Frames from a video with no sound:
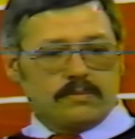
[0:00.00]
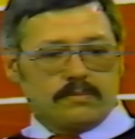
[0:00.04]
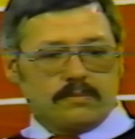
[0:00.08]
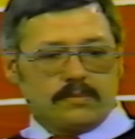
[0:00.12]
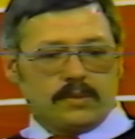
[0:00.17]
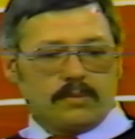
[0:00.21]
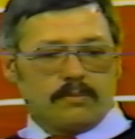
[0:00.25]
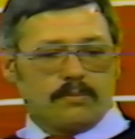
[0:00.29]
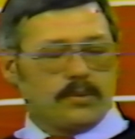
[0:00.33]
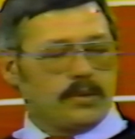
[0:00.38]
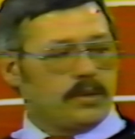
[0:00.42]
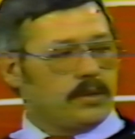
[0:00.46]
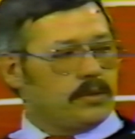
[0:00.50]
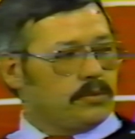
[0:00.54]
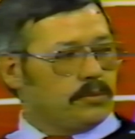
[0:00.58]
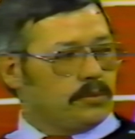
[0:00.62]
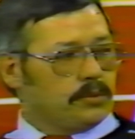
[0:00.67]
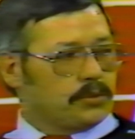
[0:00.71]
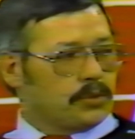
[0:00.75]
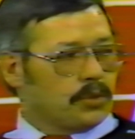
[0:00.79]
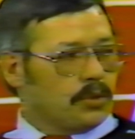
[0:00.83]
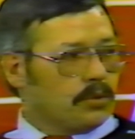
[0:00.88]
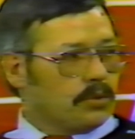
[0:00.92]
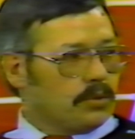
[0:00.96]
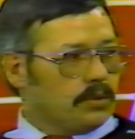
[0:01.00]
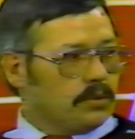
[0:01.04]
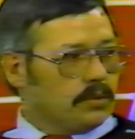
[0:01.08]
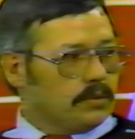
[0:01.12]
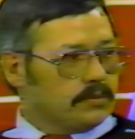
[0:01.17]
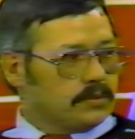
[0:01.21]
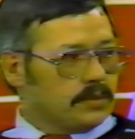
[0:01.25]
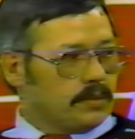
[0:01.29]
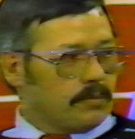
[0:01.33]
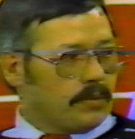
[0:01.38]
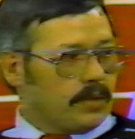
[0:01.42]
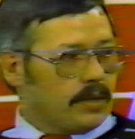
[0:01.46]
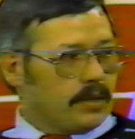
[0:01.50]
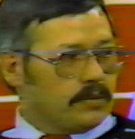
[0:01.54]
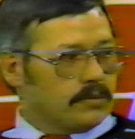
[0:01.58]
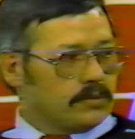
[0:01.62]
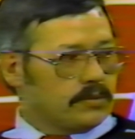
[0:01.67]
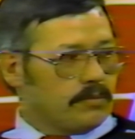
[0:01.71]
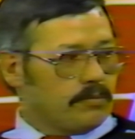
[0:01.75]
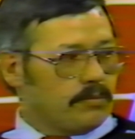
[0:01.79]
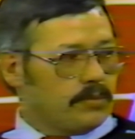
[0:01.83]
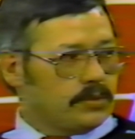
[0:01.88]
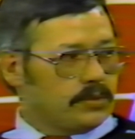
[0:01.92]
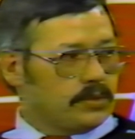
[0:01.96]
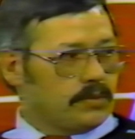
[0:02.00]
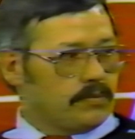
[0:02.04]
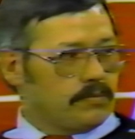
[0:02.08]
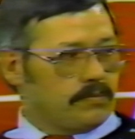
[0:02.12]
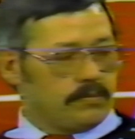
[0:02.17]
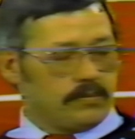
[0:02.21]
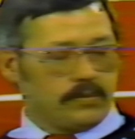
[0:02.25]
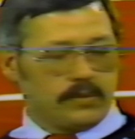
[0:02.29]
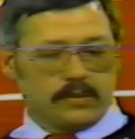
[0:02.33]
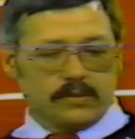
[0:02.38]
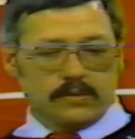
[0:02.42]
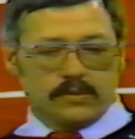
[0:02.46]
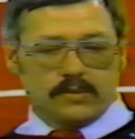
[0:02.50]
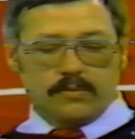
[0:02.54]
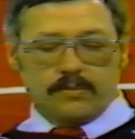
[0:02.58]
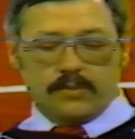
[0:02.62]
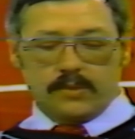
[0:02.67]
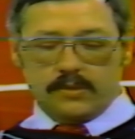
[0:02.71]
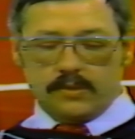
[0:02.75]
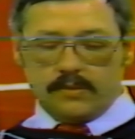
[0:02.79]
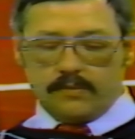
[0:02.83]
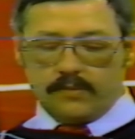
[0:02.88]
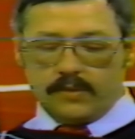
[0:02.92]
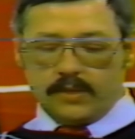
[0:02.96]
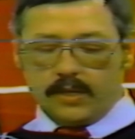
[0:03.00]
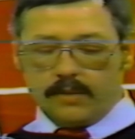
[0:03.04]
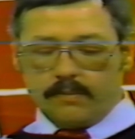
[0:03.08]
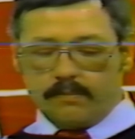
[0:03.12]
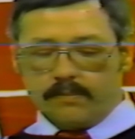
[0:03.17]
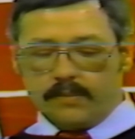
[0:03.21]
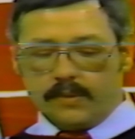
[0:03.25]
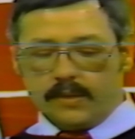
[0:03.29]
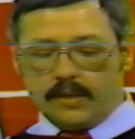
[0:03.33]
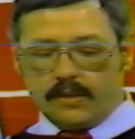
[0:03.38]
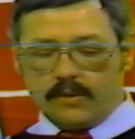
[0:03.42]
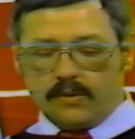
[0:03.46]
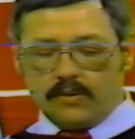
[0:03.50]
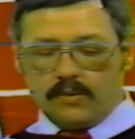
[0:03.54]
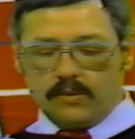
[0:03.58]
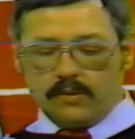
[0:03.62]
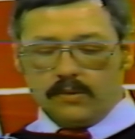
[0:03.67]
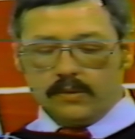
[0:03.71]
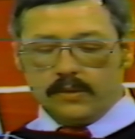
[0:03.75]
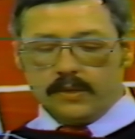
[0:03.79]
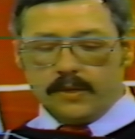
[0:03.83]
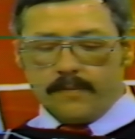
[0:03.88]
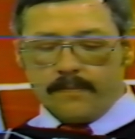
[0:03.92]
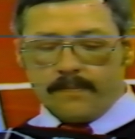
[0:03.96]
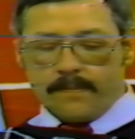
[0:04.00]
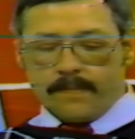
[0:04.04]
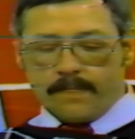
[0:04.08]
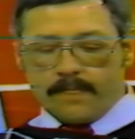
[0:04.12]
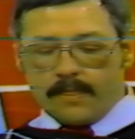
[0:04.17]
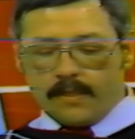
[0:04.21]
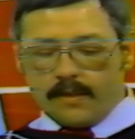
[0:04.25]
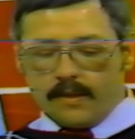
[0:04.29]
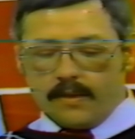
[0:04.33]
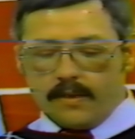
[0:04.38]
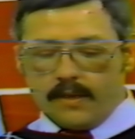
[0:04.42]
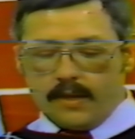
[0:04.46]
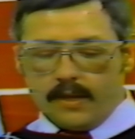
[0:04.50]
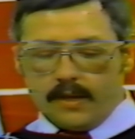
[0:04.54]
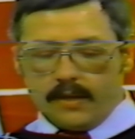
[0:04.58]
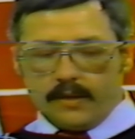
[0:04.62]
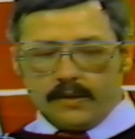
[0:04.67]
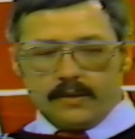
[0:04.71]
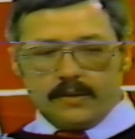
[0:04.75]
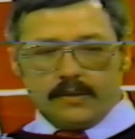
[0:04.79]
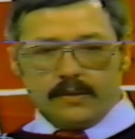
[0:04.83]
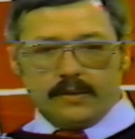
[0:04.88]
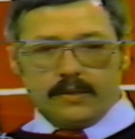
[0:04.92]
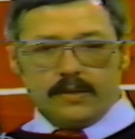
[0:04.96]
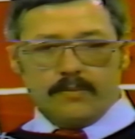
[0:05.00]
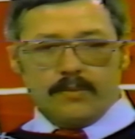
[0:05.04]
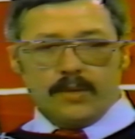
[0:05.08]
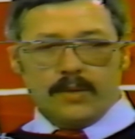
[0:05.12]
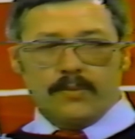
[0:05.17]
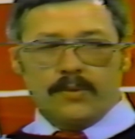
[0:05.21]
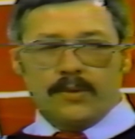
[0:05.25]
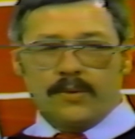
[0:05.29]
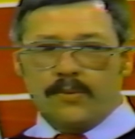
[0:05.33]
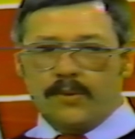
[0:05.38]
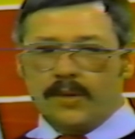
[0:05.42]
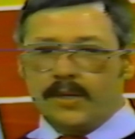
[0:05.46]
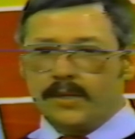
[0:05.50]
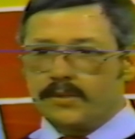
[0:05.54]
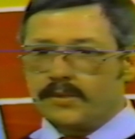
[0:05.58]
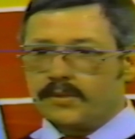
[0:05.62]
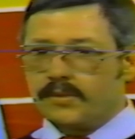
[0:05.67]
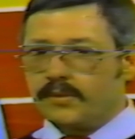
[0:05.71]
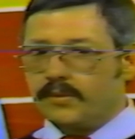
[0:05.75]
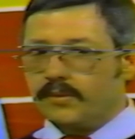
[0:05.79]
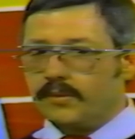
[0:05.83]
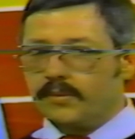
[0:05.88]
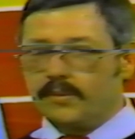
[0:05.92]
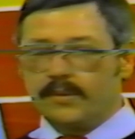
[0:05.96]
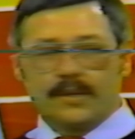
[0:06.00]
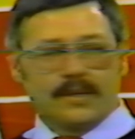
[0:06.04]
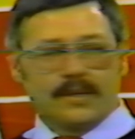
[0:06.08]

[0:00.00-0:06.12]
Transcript: been put into a chokehold of some kind of submissive type hold, and he maybe wants to